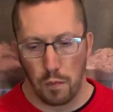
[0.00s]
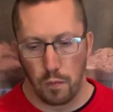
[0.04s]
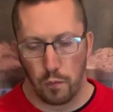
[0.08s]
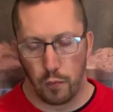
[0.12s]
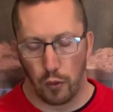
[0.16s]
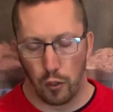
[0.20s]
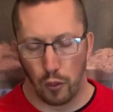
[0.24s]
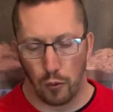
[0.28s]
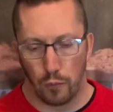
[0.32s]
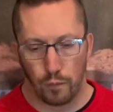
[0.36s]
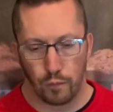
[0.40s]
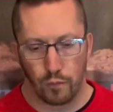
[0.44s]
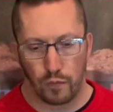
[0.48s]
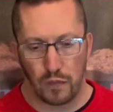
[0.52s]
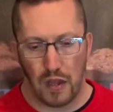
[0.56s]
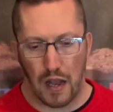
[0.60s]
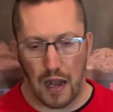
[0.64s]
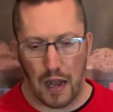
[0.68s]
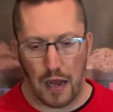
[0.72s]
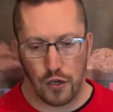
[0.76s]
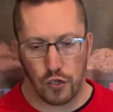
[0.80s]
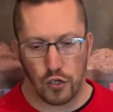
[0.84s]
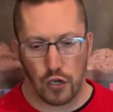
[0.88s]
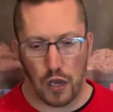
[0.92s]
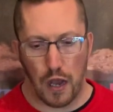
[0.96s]
but
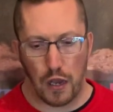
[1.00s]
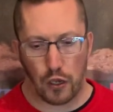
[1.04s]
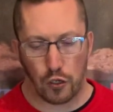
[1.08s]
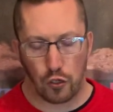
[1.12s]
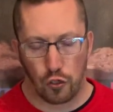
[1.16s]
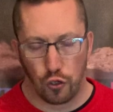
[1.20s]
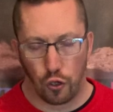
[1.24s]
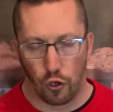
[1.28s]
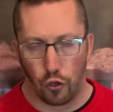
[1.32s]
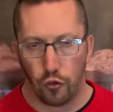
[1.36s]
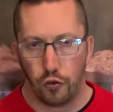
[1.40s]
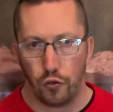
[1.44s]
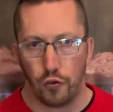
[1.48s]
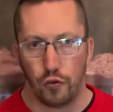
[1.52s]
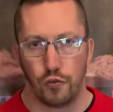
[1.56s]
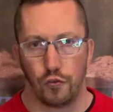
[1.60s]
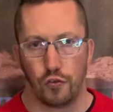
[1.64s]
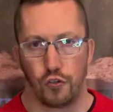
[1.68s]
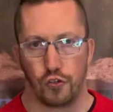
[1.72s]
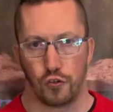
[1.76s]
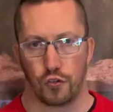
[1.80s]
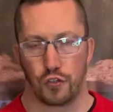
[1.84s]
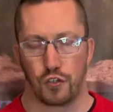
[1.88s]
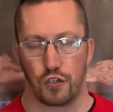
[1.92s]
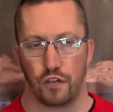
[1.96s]
I couldn't
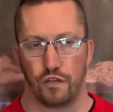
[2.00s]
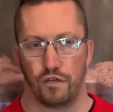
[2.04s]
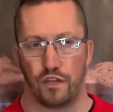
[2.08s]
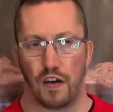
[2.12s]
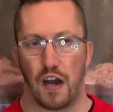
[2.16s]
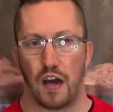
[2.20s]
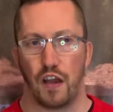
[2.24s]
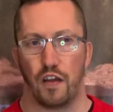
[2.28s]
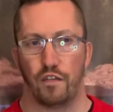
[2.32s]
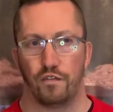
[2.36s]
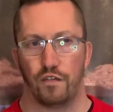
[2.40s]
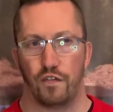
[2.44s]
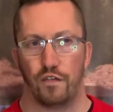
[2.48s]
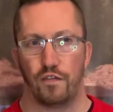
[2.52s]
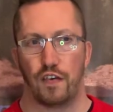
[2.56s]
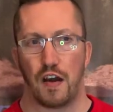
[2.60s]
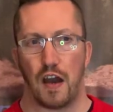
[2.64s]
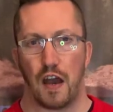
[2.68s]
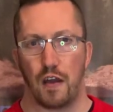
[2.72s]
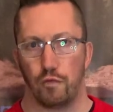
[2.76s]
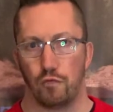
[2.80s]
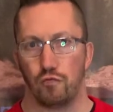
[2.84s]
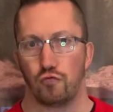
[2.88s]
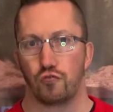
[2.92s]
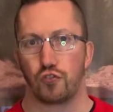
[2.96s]
justify the
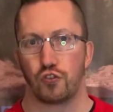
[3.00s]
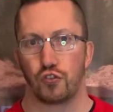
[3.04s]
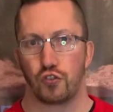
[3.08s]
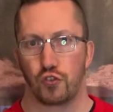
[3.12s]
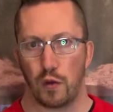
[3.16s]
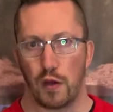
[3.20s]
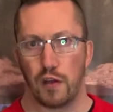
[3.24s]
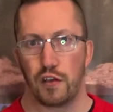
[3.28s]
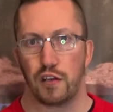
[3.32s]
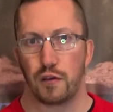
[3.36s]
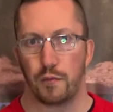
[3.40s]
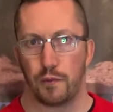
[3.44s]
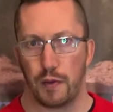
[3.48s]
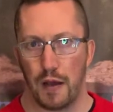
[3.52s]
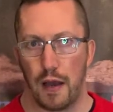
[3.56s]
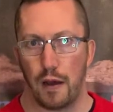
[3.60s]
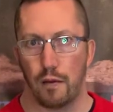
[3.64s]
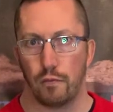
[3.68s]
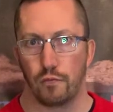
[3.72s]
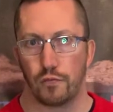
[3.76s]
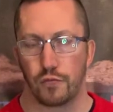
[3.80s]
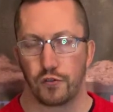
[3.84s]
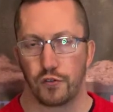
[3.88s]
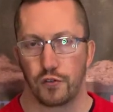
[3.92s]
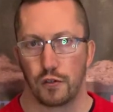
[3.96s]

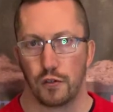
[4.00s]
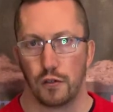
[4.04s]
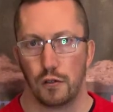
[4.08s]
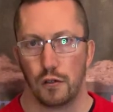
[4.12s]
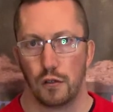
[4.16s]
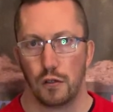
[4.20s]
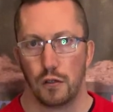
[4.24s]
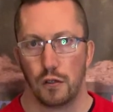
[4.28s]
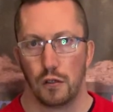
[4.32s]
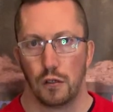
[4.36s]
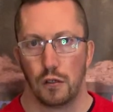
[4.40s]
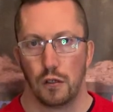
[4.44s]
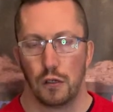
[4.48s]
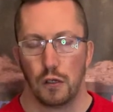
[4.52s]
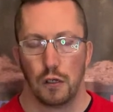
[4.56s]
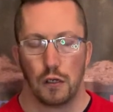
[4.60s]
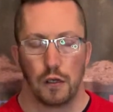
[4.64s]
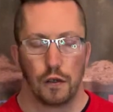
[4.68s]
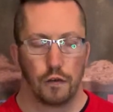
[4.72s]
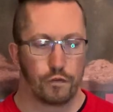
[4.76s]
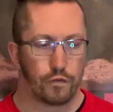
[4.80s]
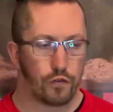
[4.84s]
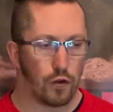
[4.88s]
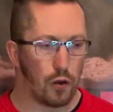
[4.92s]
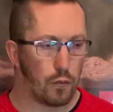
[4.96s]
£520
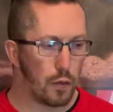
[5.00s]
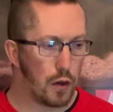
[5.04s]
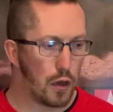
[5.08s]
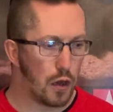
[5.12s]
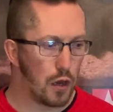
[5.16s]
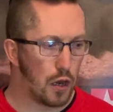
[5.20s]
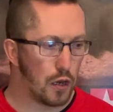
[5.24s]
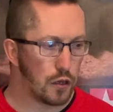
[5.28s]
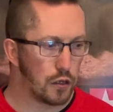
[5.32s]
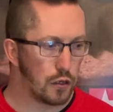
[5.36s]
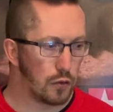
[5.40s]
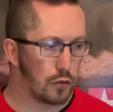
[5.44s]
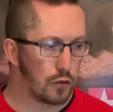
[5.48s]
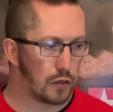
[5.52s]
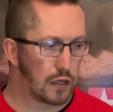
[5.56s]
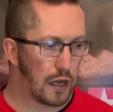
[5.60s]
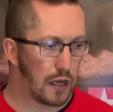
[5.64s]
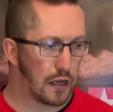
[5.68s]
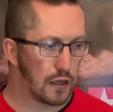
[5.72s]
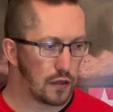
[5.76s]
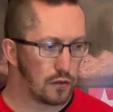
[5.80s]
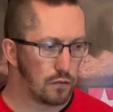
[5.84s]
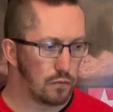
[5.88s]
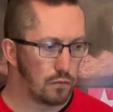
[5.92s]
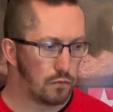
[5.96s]
from a
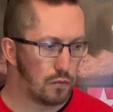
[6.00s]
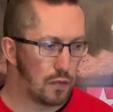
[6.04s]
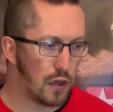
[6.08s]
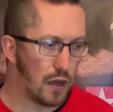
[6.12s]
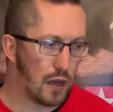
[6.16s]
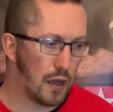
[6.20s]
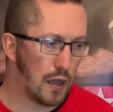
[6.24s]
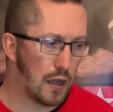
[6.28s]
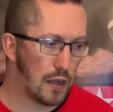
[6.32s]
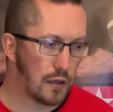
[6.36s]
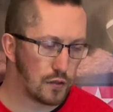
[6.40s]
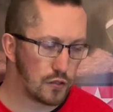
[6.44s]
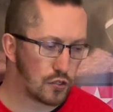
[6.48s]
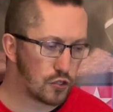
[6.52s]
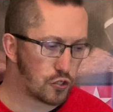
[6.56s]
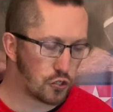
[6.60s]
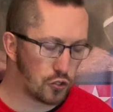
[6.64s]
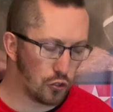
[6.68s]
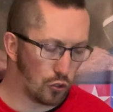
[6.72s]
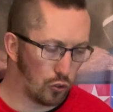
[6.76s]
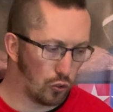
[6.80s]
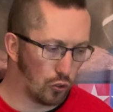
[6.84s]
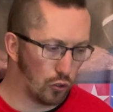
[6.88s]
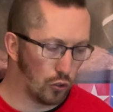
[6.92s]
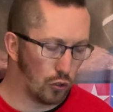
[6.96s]
UK
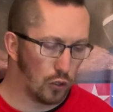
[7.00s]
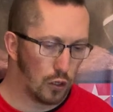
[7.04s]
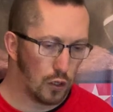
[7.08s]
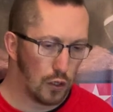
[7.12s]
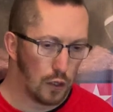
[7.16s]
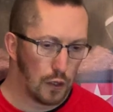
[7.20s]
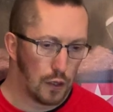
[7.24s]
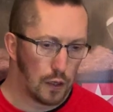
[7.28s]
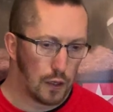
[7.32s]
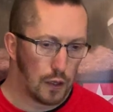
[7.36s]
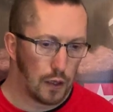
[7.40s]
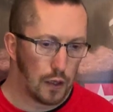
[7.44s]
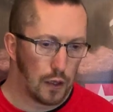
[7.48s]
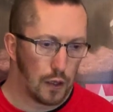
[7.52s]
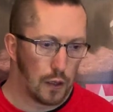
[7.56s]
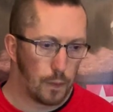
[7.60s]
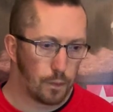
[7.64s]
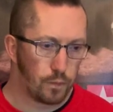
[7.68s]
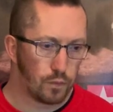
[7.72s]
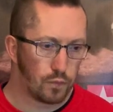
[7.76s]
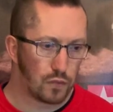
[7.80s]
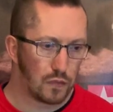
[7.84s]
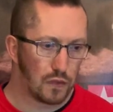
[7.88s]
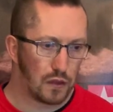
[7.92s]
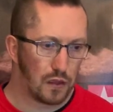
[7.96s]
store.
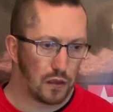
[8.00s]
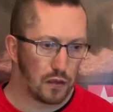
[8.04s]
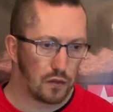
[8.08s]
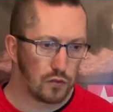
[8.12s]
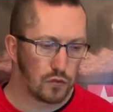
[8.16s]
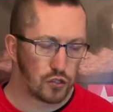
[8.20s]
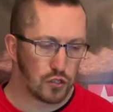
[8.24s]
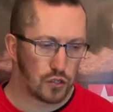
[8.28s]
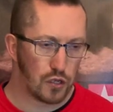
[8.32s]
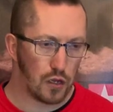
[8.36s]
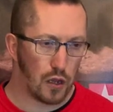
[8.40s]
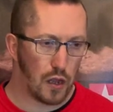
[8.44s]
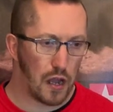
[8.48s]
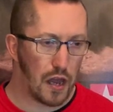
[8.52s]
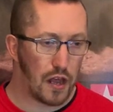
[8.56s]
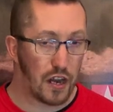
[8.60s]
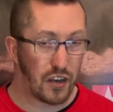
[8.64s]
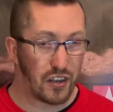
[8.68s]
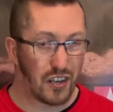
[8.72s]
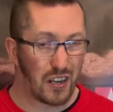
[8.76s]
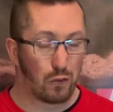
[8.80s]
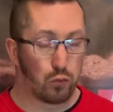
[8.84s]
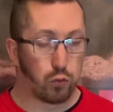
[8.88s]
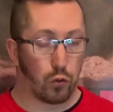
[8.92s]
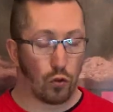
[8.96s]
So, and I
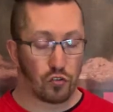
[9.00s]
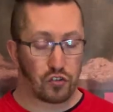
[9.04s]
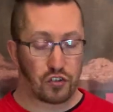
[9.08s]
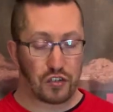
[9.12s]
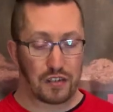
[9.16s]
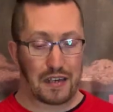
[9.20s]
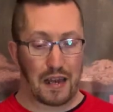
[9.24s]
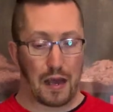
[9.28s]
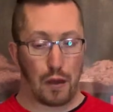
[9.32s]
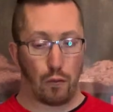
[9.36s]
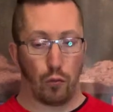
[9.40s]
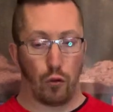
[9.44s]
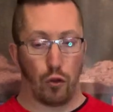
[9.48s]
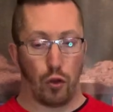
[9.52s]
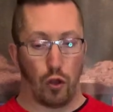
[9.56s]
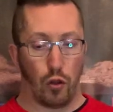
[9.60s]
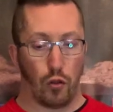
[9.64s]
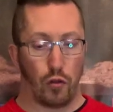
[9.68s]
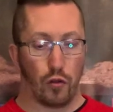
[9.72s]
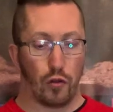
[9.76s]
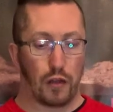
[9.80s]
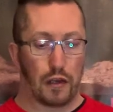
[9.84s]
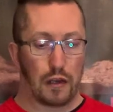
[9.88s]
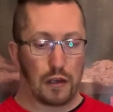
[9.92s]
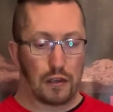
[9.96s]
did want to get one
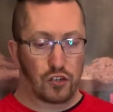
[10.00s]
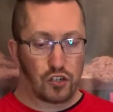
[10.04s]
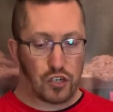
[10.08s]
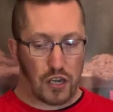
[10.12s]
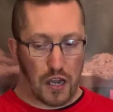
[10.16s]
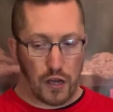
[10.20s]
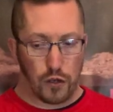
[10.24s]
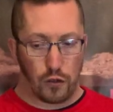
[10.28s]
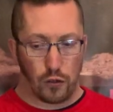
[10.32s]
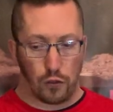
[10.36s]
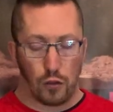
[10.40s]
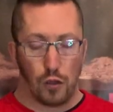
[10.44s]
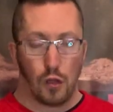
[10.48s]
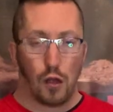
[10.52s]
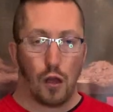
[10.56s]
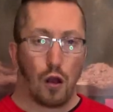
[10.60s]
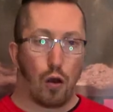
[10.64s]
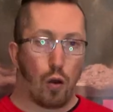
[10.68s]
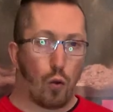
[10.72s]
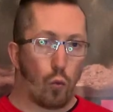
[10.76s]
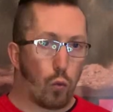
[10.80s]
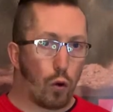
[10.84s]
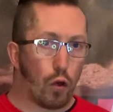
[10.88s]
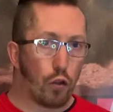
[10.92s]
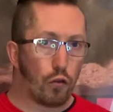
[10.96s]
on the channel.
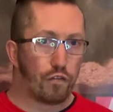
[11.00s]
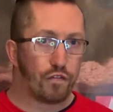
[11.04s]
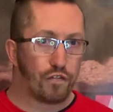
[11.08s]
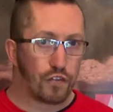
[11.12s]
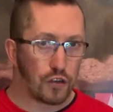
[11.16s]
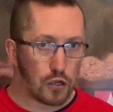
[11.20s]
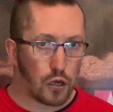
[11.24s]
One, for